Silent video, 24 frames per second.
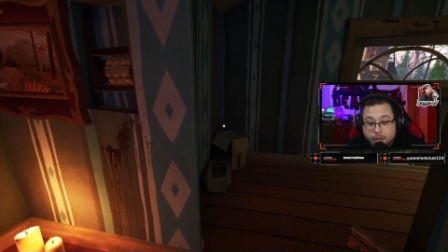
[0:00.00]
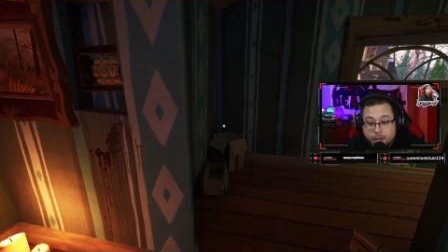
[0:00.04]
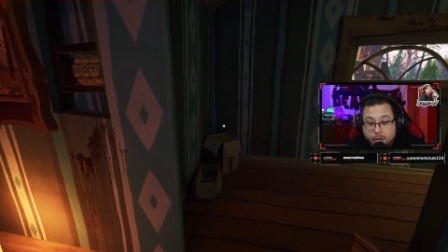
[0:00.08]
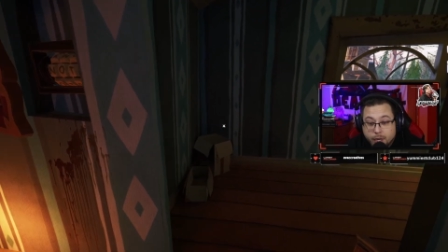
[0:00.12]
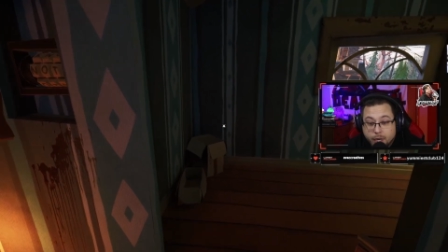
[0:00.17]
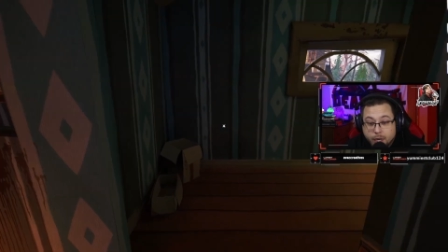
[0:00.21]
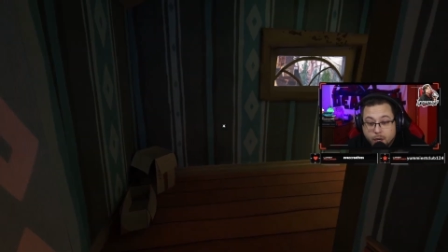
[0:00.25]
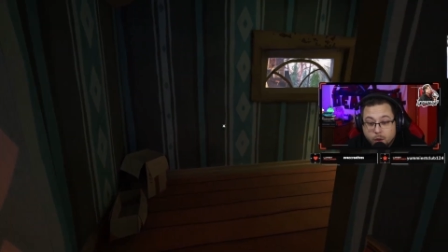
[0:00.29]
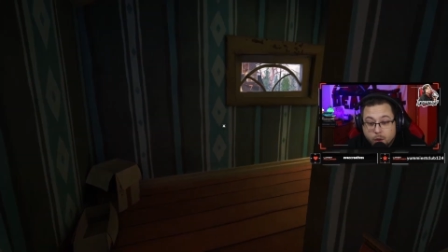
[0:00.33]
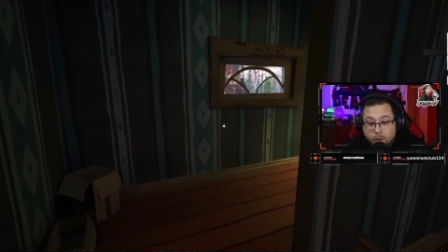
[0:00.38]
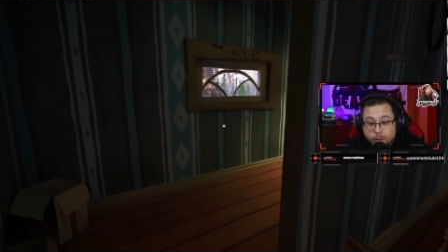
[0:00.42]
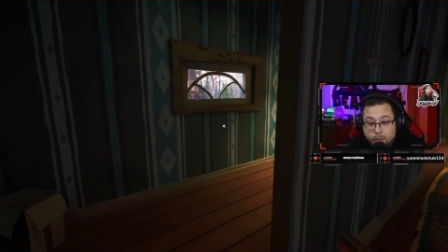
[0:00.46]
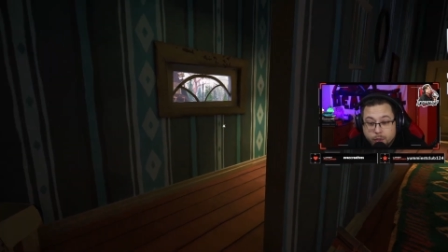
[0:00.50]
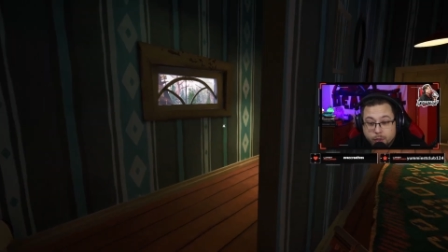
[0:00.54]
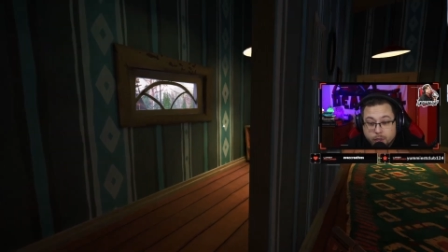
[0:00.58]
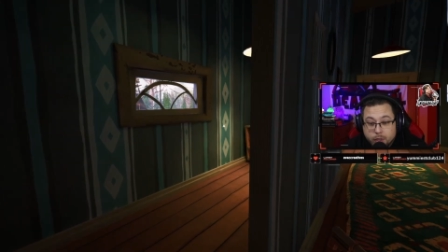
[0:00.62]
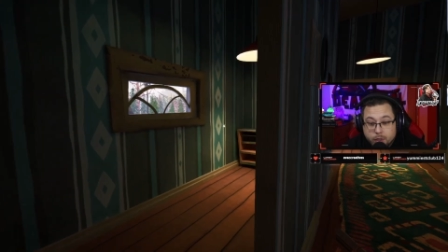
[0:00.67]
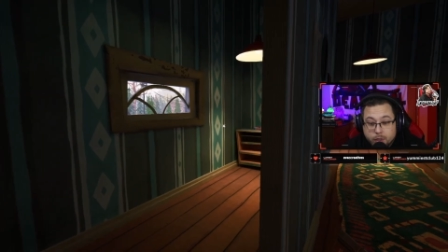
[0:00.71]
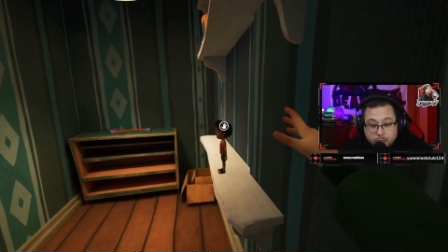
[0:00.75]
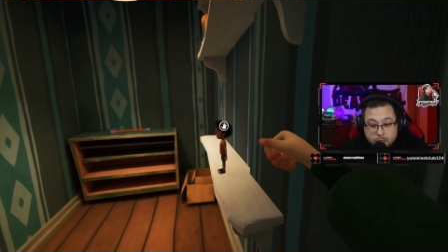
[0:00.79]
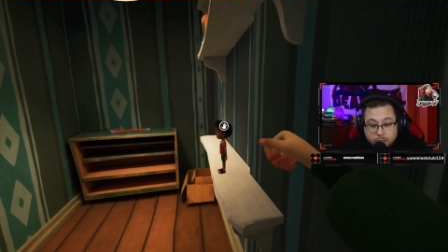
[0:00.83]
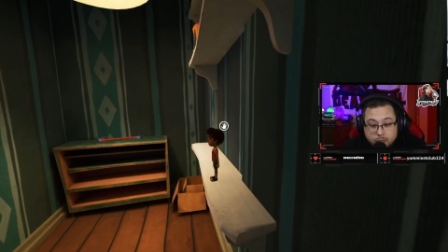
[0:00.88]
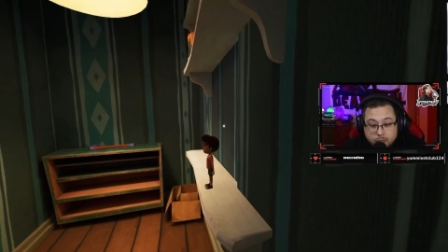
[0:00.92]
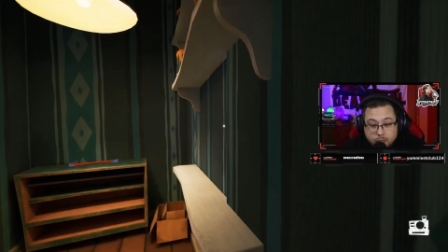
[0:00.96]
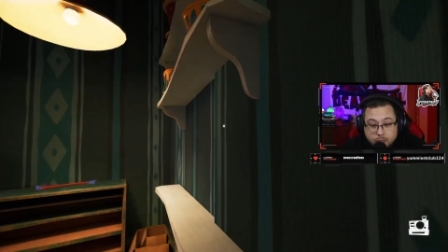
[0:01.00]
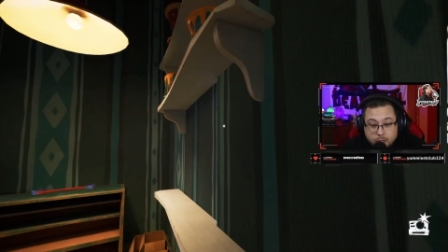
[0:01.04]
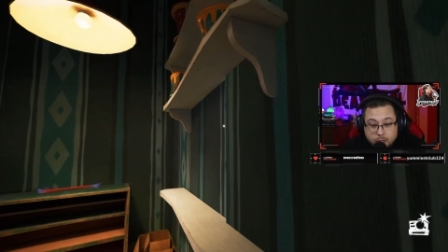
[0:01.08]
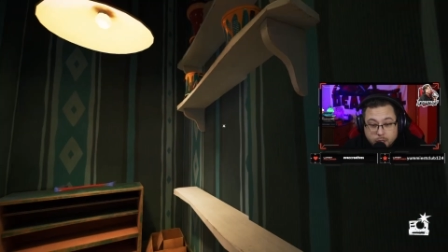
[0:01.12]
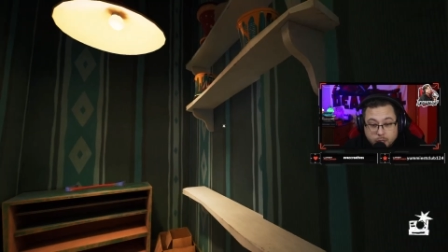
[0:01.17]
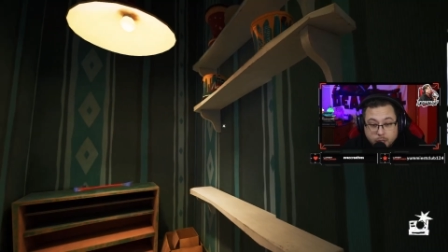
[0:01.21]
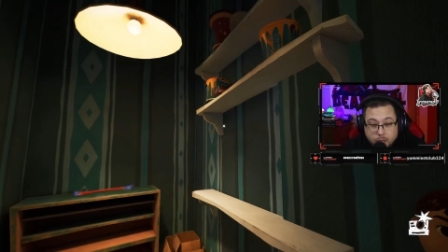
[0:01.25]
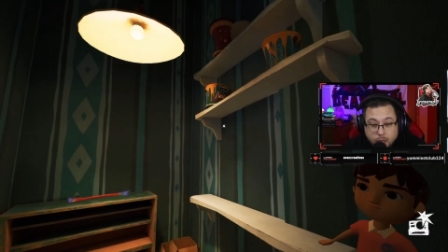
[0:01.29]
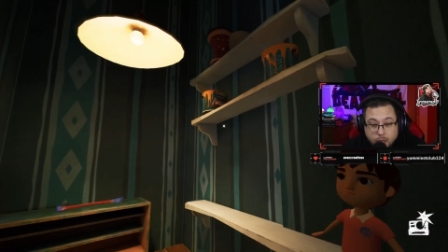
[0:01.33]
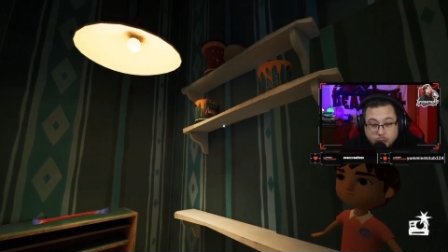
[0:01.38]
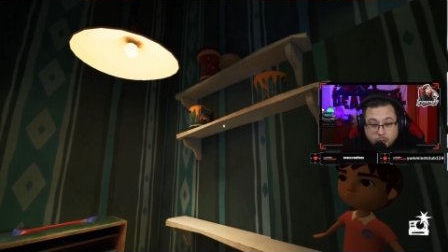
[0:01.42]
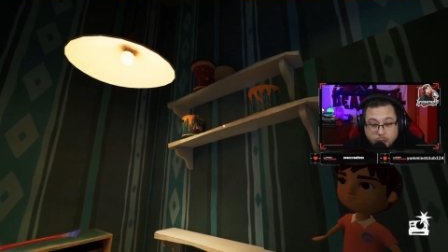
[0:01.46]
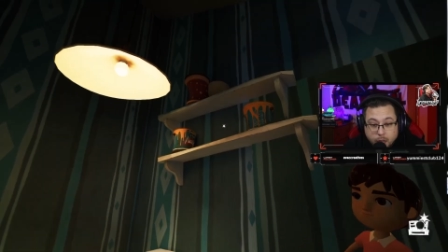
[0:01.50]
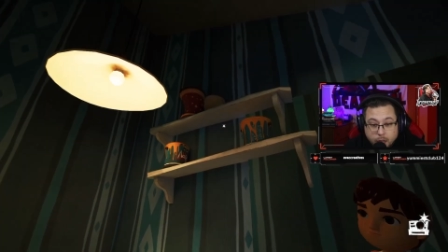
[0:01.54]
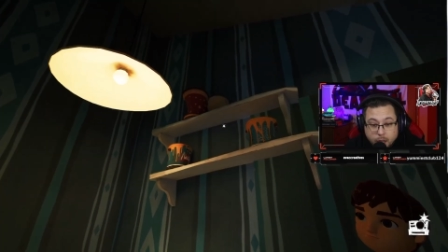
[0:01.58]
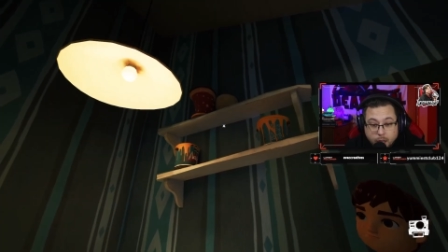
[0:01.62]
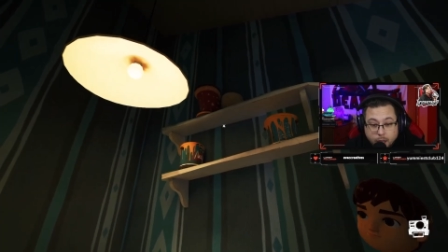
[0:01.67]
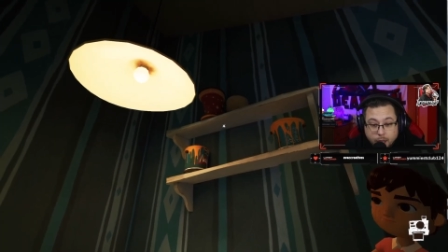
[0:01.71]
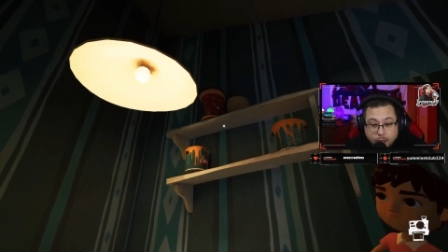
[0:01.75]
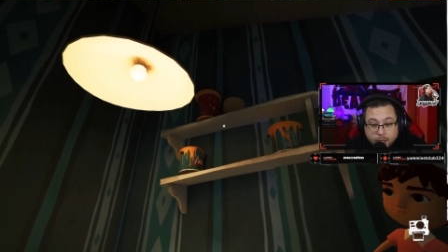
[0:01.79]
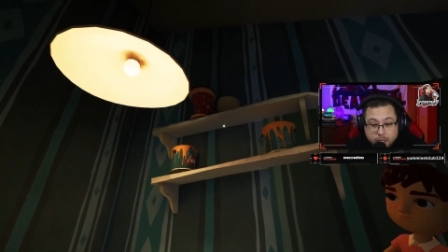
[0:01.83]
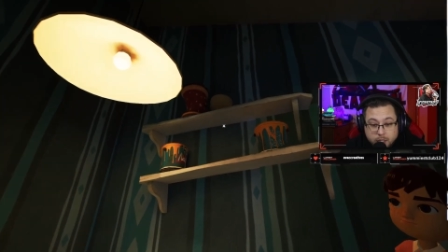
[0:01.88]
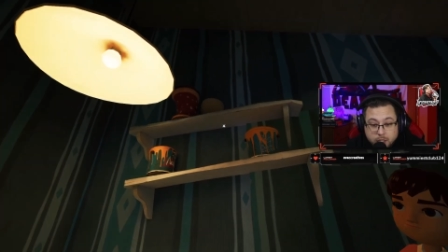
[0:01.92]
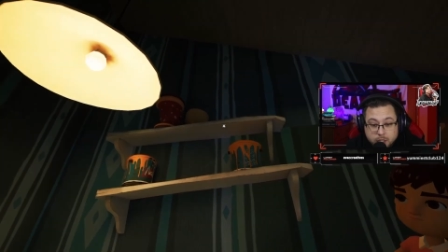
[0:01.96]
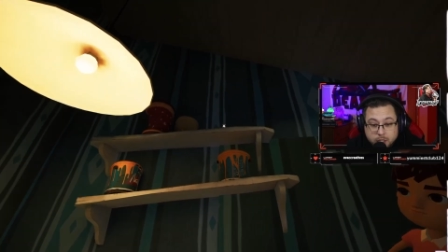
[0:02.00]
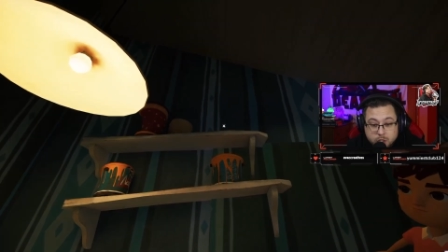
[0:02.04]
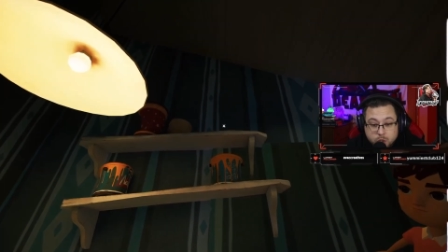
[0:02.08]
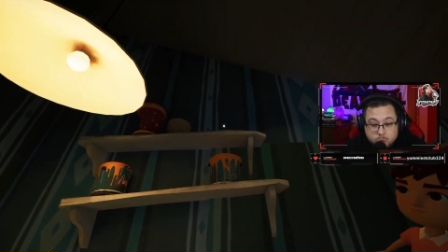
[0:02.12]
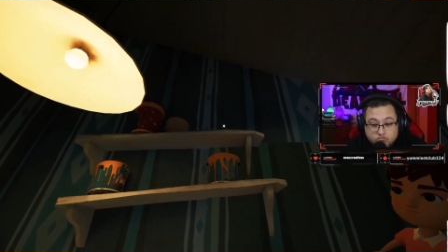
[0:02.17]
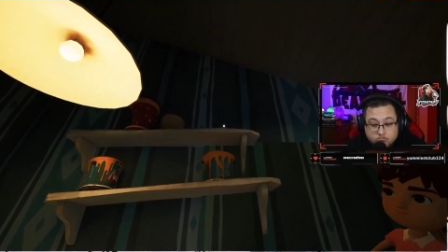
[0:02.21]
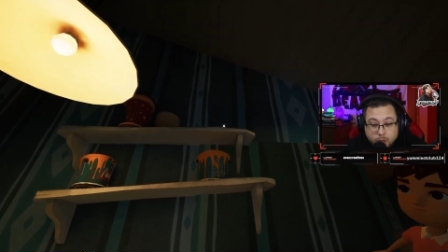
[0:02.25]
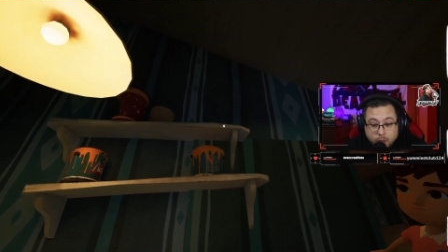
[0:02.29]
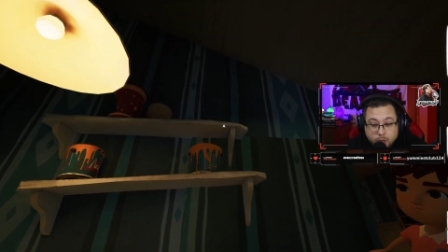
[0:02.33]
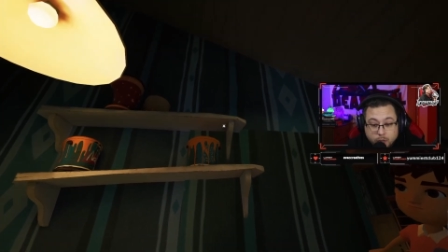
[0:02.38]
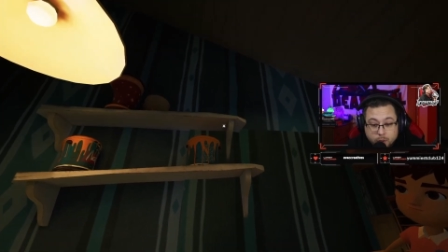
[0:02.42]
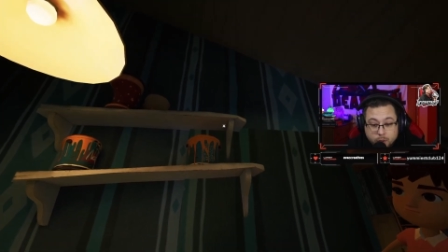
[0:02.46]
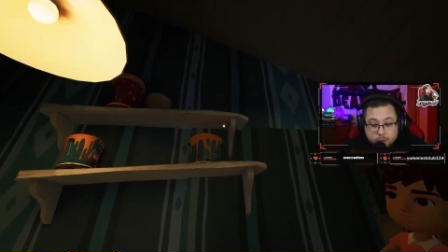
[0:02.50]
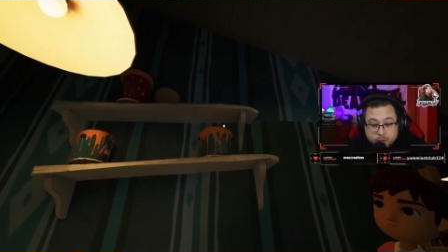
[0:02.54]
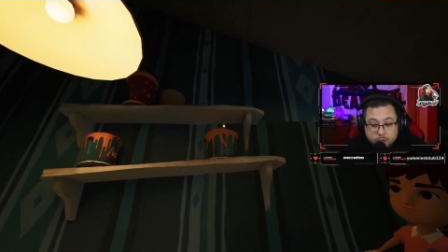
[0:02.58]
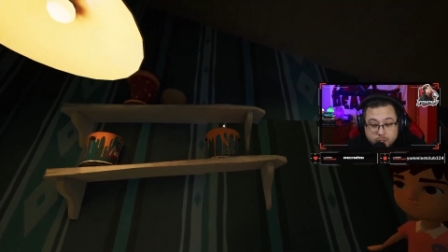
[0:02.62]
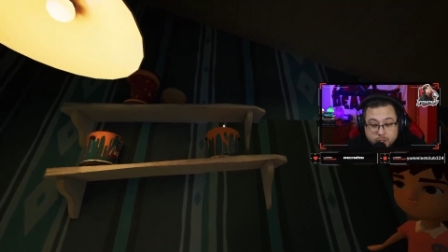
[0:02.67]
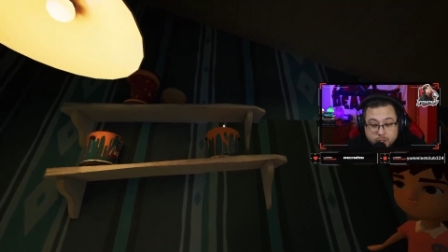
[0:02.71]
and it opened. I swear it was